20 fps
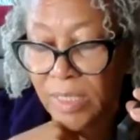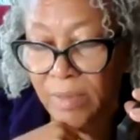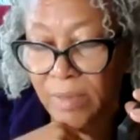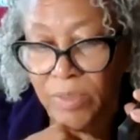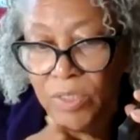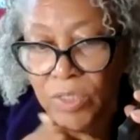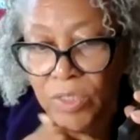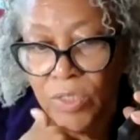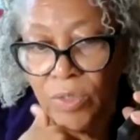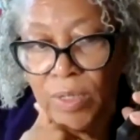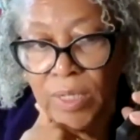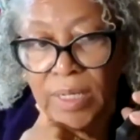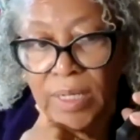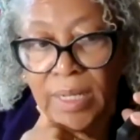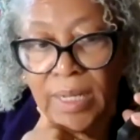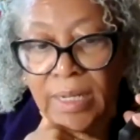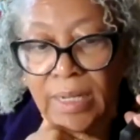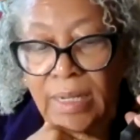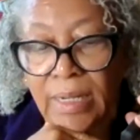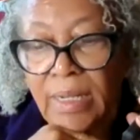I was doing
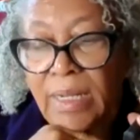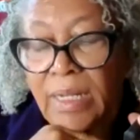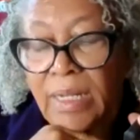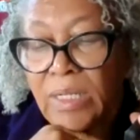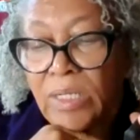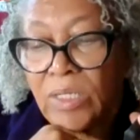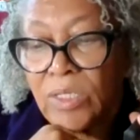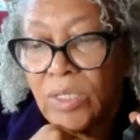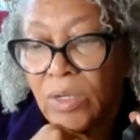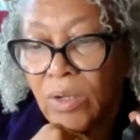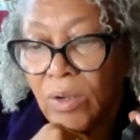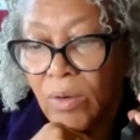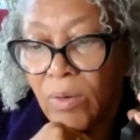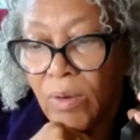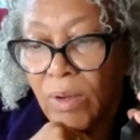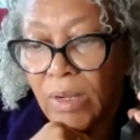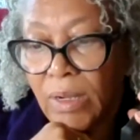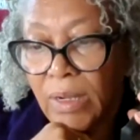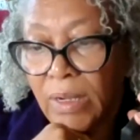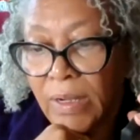that.
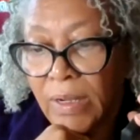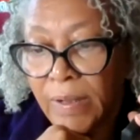So,